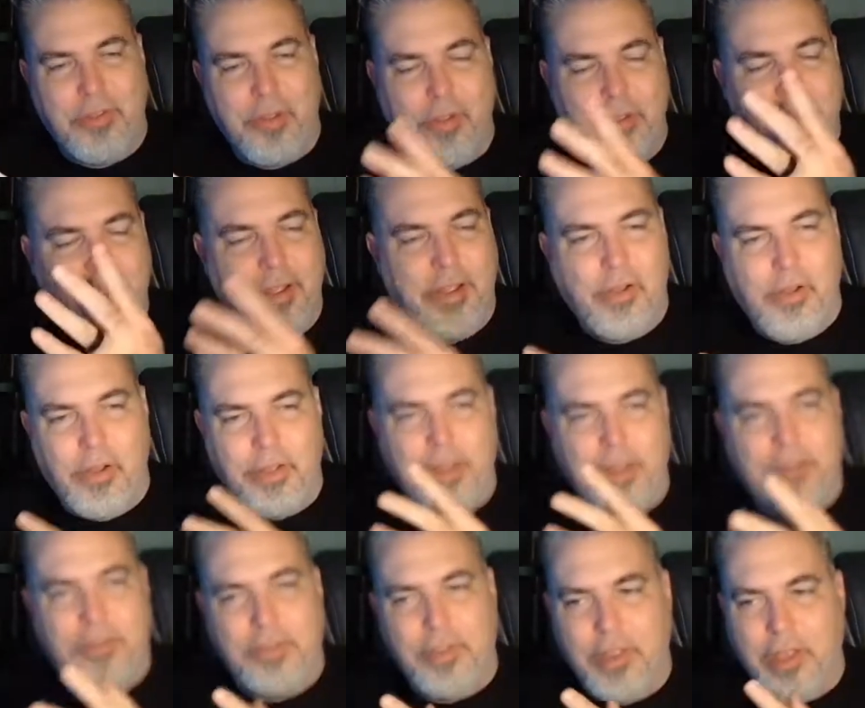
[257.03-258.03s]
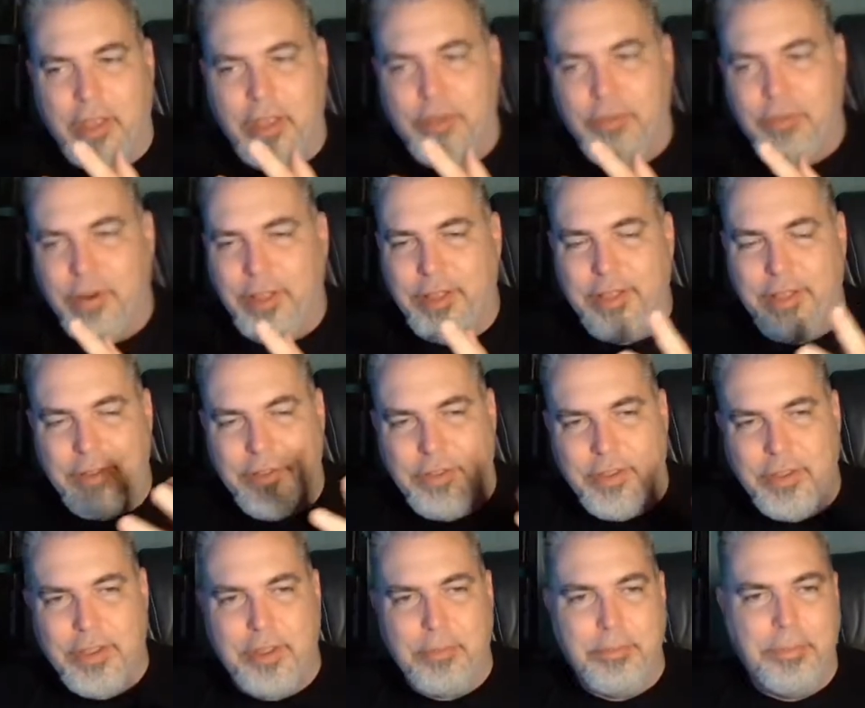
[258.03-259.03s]
all these like great things
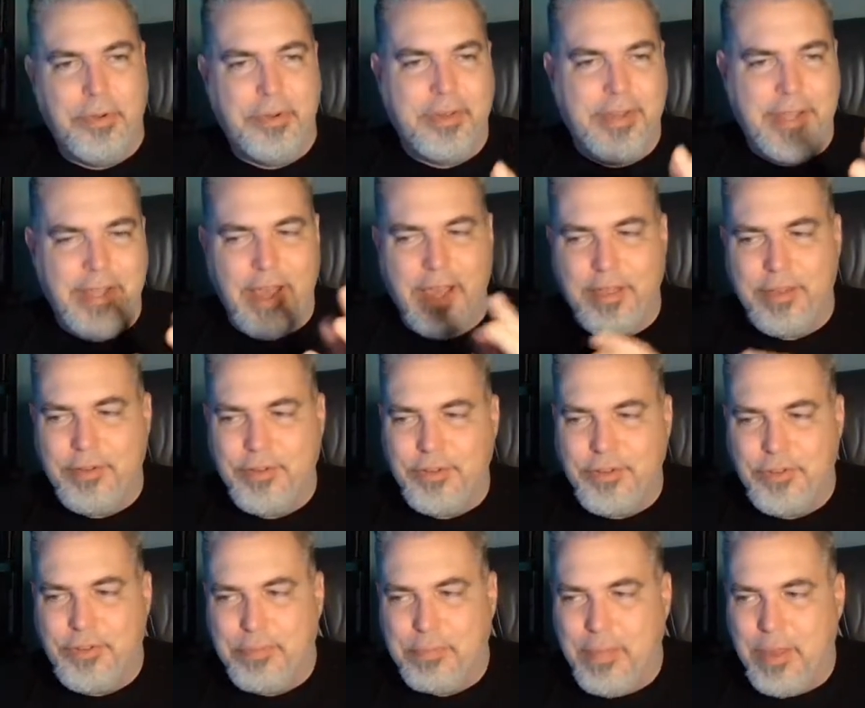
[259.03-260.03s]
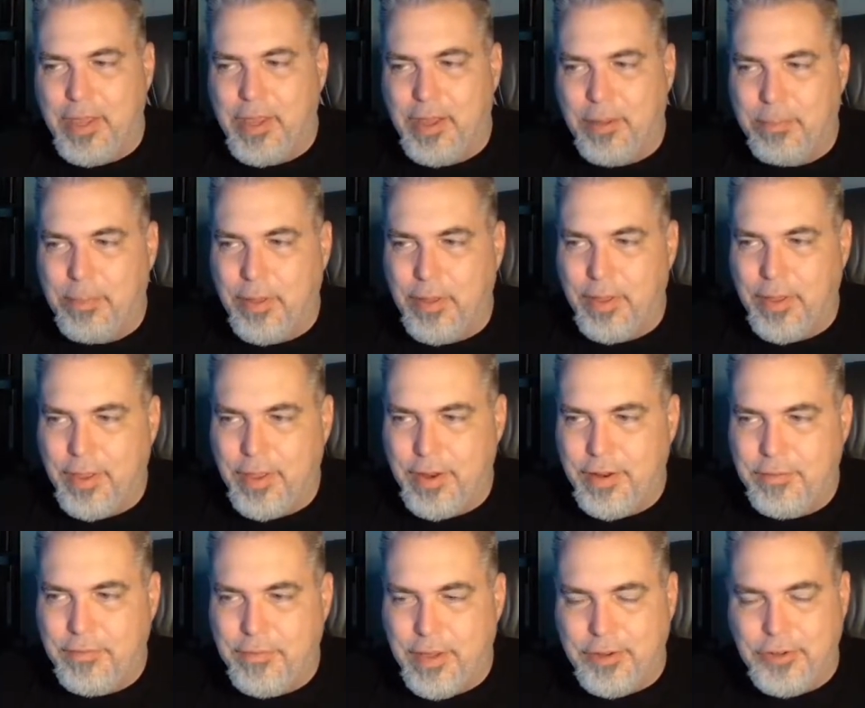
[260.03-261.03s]
that you can put together and just make up an
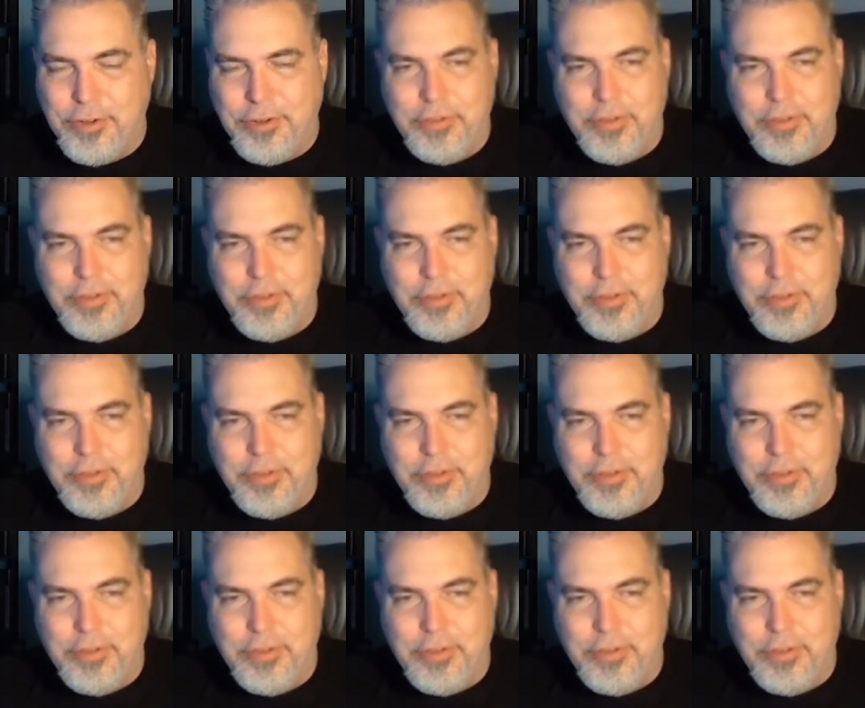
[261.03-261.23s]
adventure.